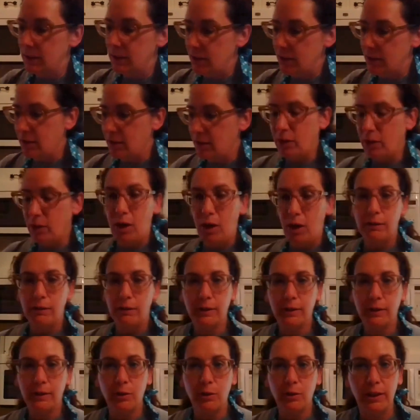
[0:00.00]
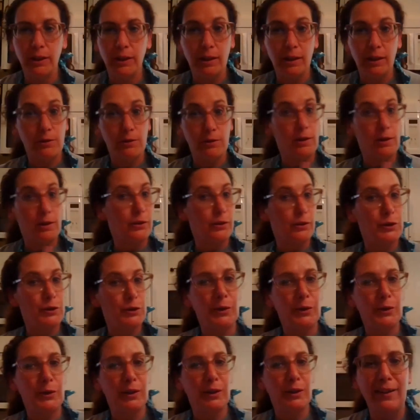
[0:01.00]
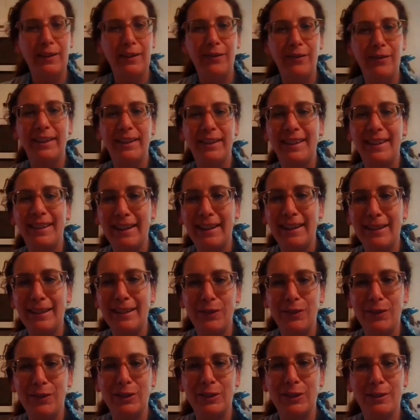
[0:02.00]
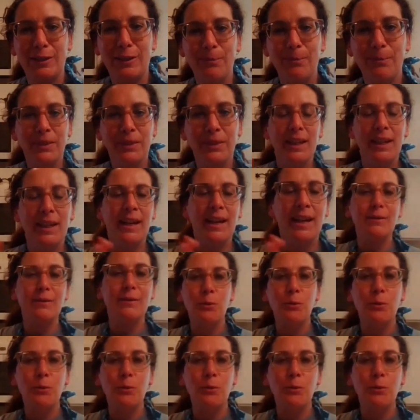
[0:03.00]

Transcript: delicious coffee drink as long as you can have it and ask first.